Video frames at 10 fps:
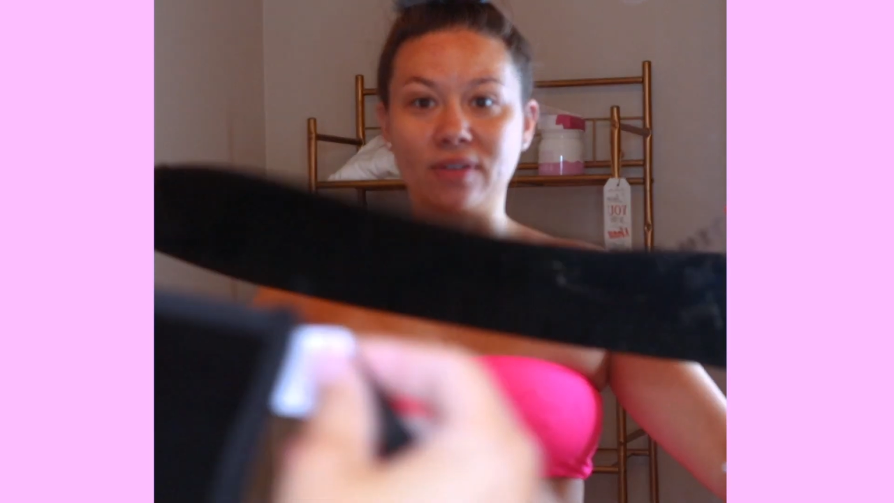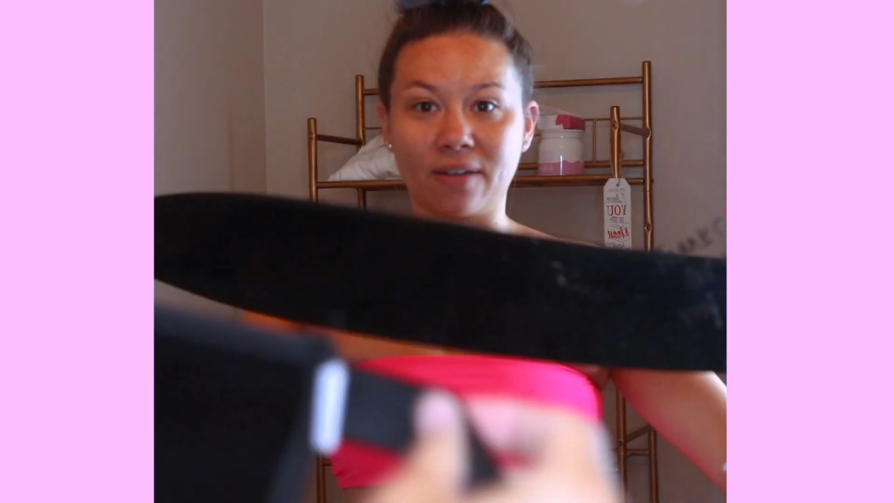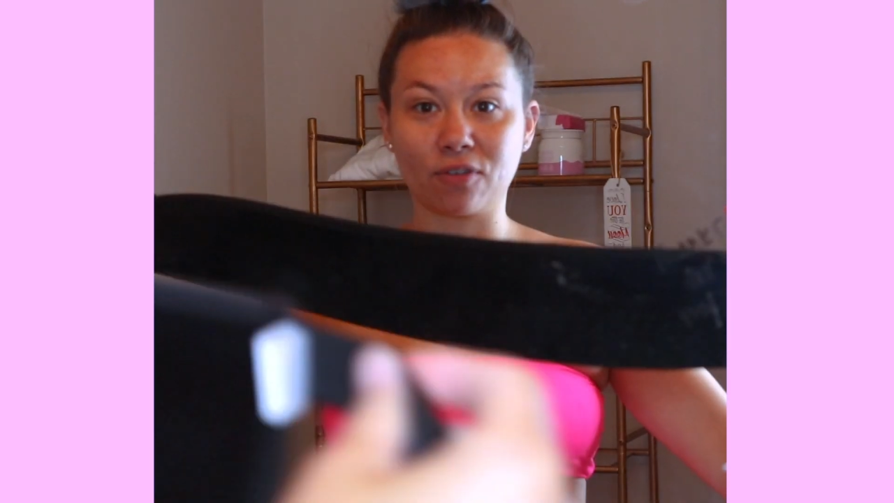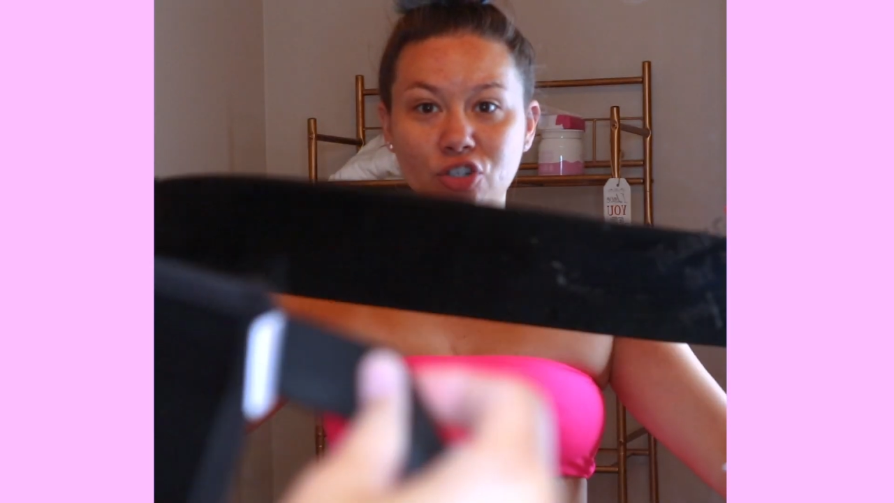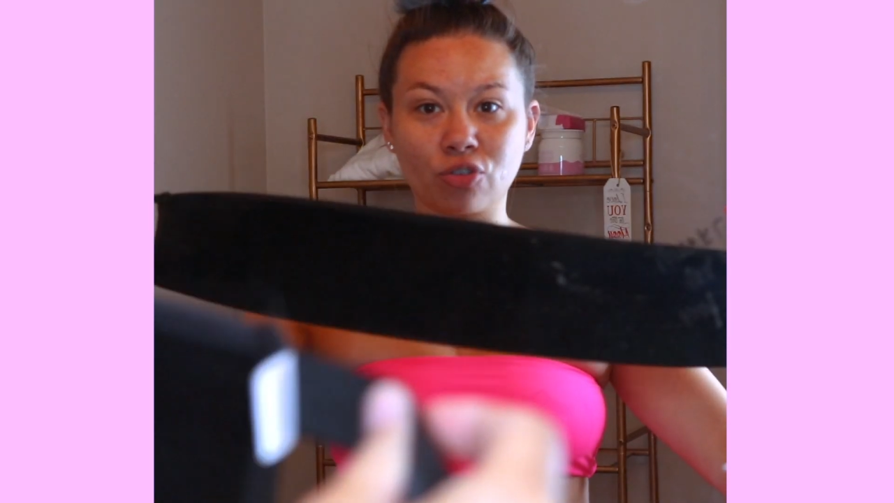
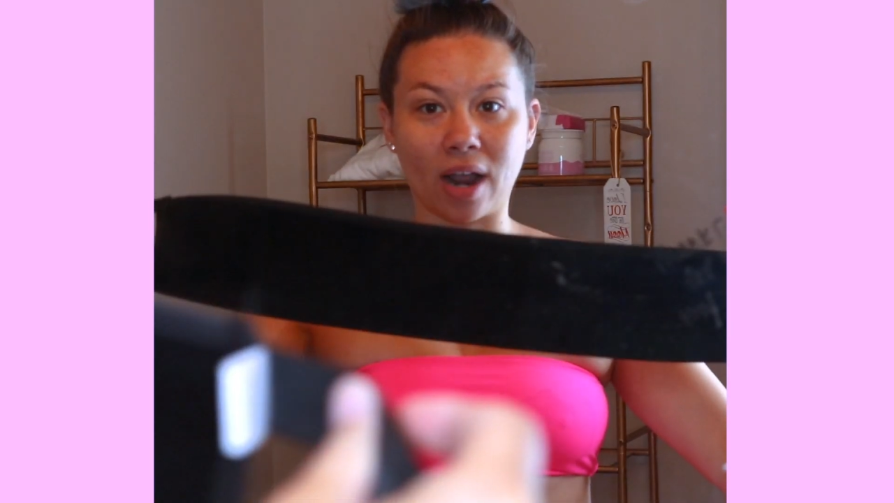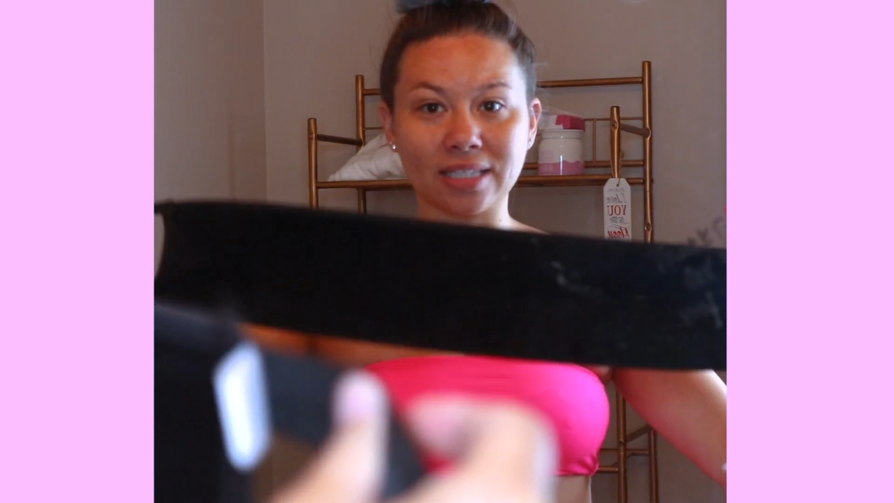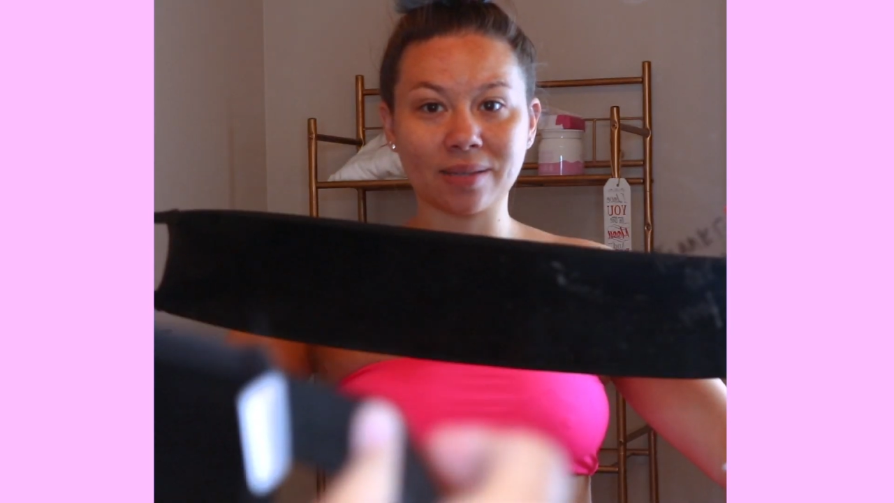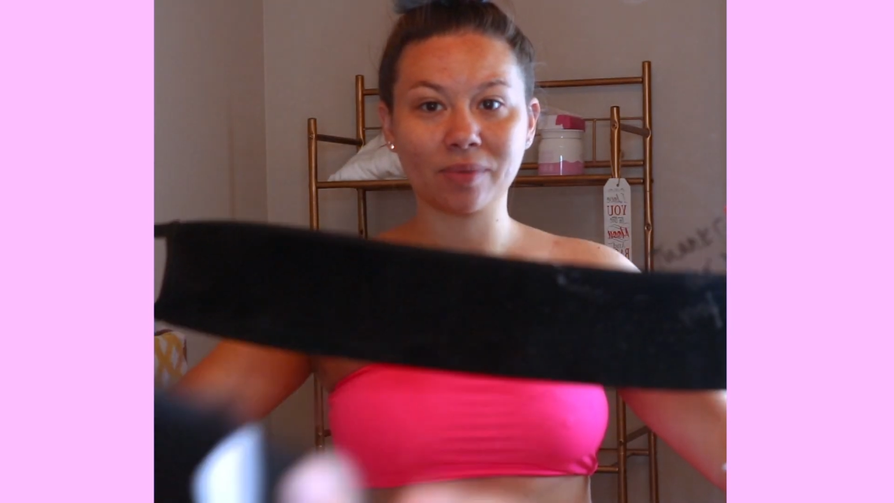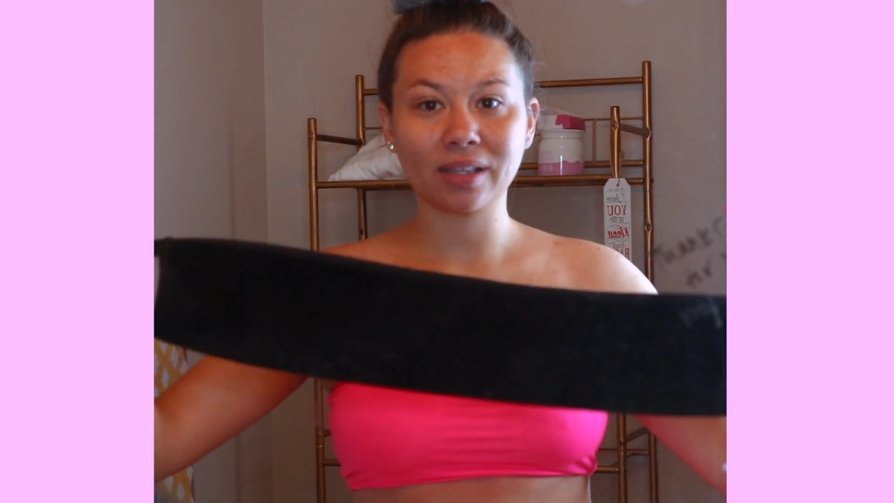never
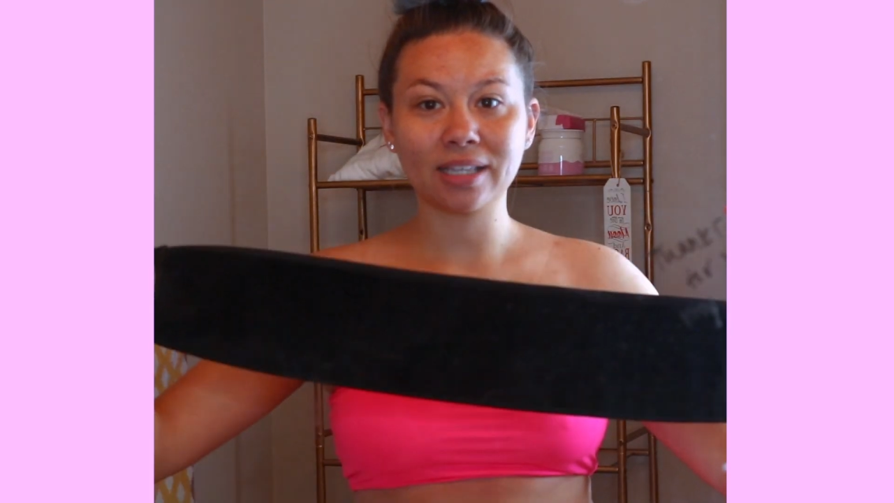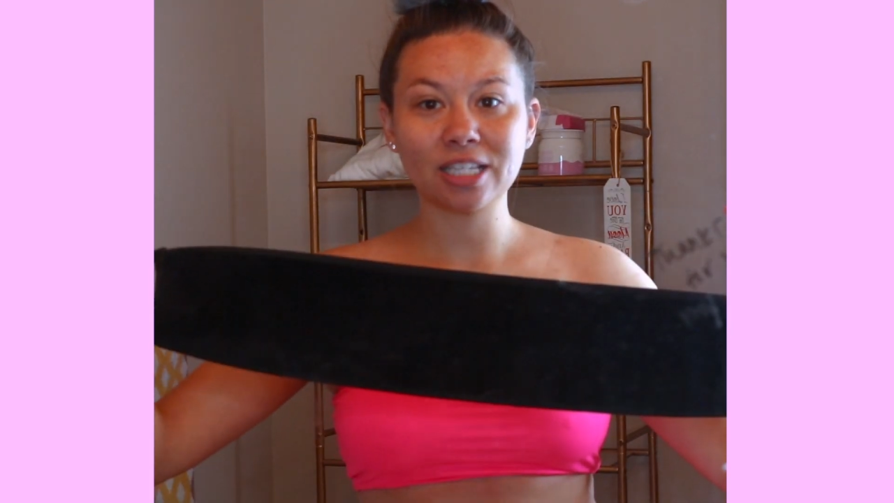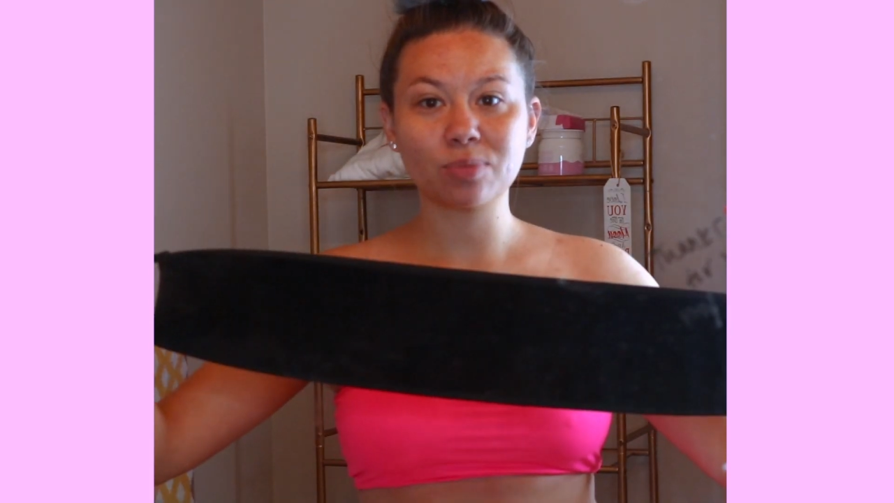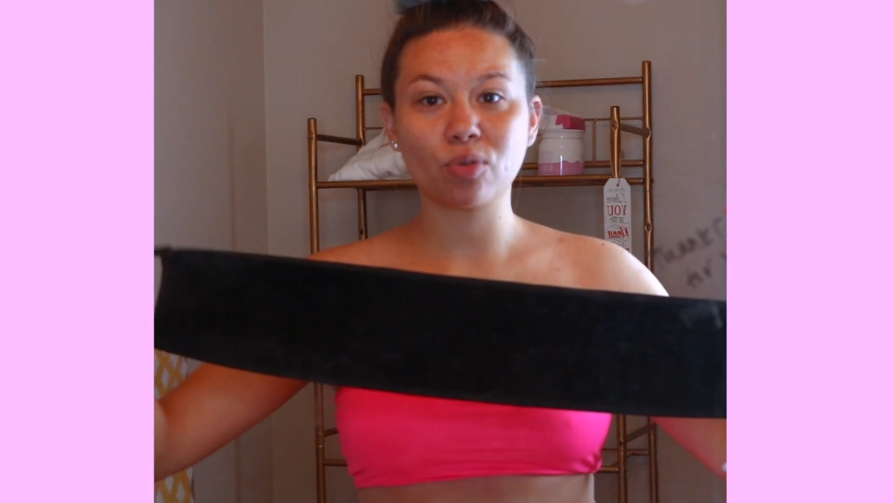tried something like this